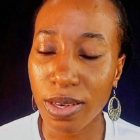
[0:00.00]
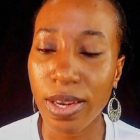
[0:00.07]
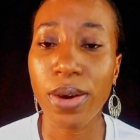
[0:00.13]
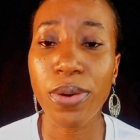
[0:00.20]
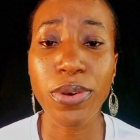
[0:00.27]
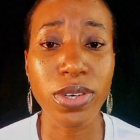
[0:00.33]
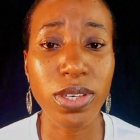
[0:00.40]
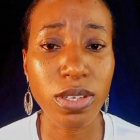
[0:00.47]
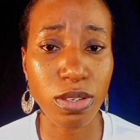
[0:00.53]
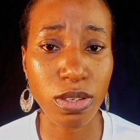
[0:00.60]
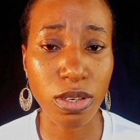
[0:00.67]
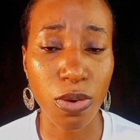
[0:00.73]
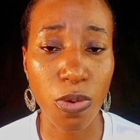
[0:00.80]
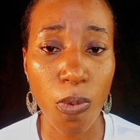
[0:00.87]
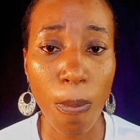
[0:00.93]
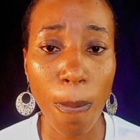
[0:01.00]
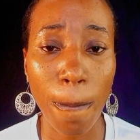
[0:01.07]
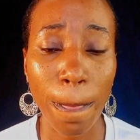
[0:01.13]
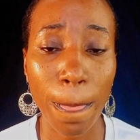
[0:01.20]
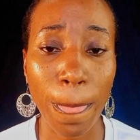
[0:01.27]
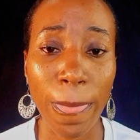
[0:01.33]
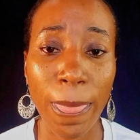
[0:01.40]
Now you need to know.
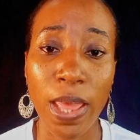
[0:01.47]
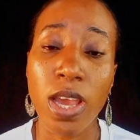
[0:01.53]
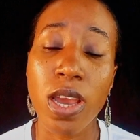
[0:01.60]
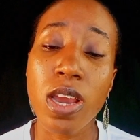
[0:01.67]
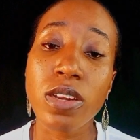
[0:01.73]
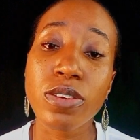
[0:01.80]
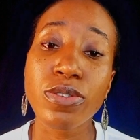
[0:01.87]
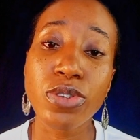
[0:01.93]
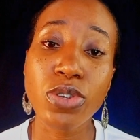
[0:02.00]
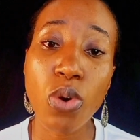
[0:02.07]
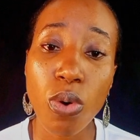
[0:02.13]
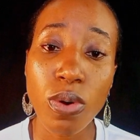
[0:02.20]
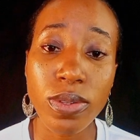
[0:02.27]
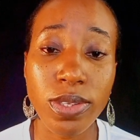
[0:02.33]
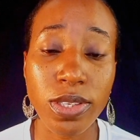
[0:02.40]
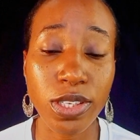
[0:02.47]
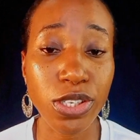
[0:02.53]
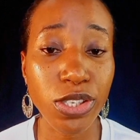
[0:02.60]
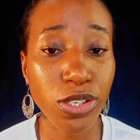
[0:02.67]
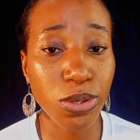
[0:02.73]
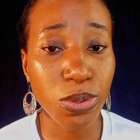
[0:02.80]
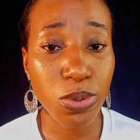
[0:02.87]
Don't
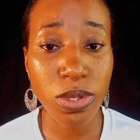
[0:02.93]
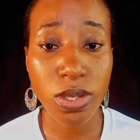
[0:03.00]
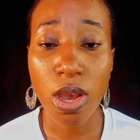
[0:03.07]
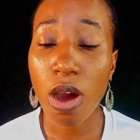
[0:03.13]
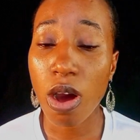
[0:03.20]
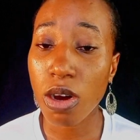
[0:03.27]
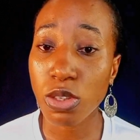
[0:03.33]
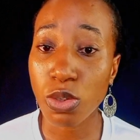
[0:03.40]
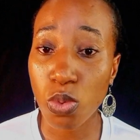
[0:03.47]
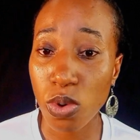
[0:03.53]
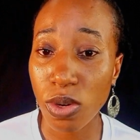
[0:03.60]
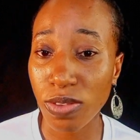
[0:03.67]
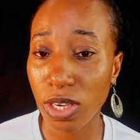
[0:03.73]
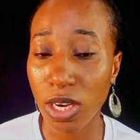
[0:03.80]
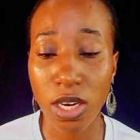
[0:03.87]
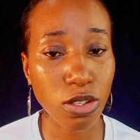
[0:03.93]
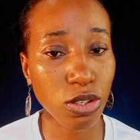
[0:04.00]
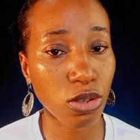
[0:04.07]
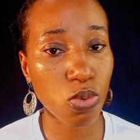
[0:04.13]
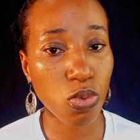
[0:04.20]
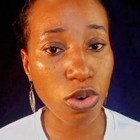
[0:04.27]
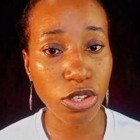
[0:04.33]
use hot water
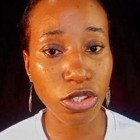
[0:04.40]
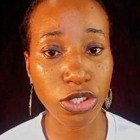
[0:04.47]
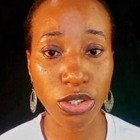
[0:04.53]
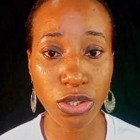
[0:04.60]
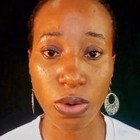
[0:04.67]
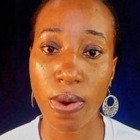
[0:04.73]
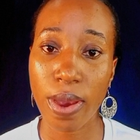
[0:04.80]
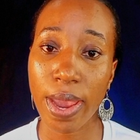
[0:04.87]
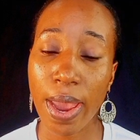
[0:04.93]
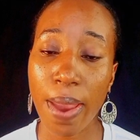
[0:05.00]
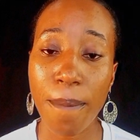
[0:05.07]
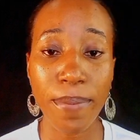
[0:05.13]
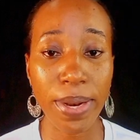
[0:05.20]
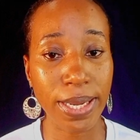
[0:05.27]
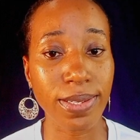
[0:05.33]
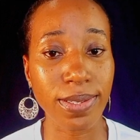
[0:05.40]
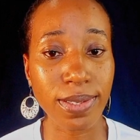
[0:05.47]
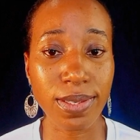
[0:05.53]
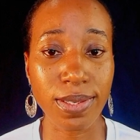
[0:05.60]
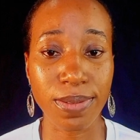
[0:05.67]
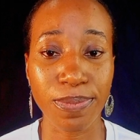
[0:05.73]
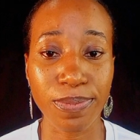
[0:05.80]
to wash your hair
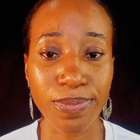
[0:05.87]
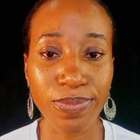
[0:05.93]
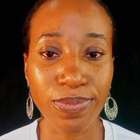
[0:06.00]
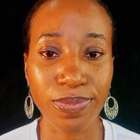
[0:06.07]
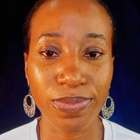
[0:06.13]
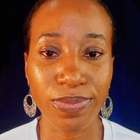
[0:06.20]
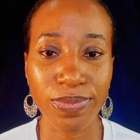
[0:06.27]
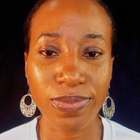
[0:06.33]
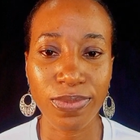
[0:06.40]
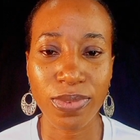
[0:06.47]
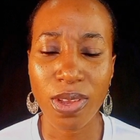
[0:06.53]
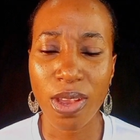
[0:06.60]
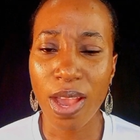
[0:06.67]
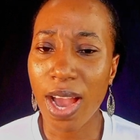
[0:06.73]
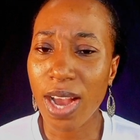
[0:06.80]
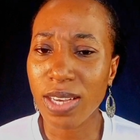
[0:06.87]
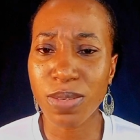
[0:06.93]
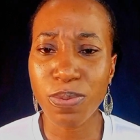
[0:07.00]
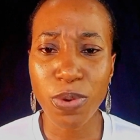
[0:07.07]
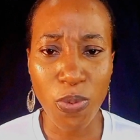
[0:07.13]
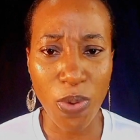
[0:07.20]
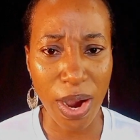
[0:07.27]
blends.
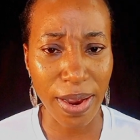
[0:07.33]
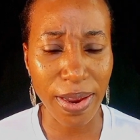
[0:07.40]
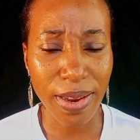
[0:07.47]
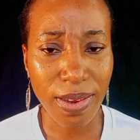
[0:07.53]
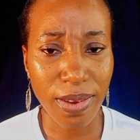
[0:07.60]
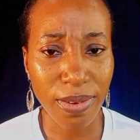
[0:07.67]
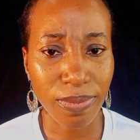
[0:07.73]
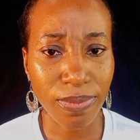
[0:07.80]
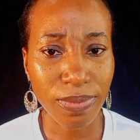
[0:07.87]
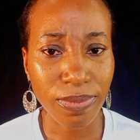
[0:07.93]
Ask me why.